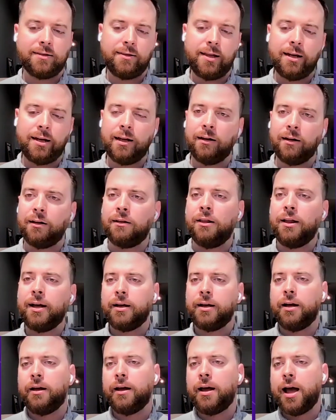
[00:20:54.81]
they can click
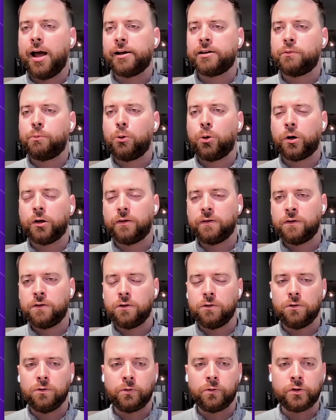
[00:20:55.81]
a export
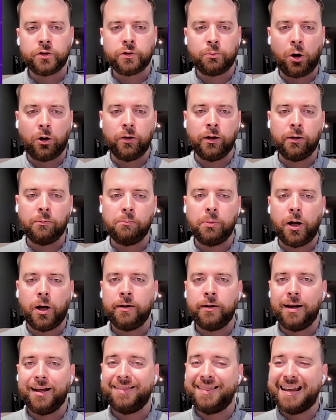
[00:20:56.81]
to Smartling
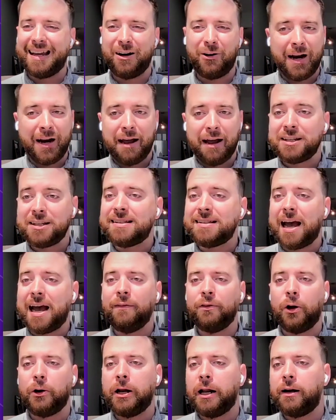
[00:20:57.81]
button and they don't have to
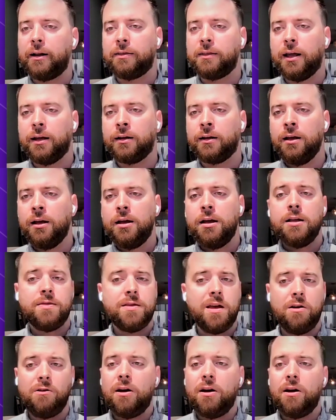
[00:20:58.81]
download anything.
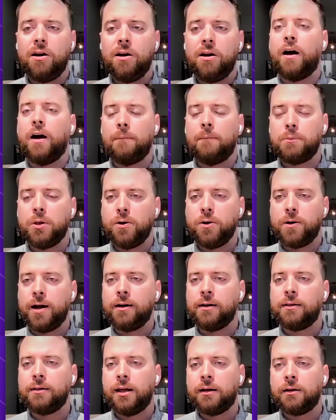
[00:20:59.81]
They don't have to upload
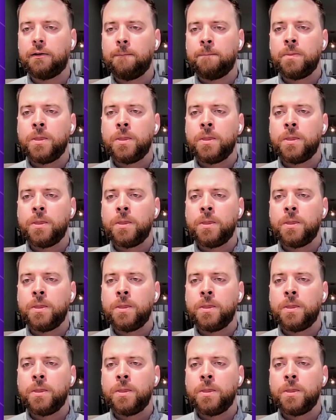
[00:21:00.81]
anything.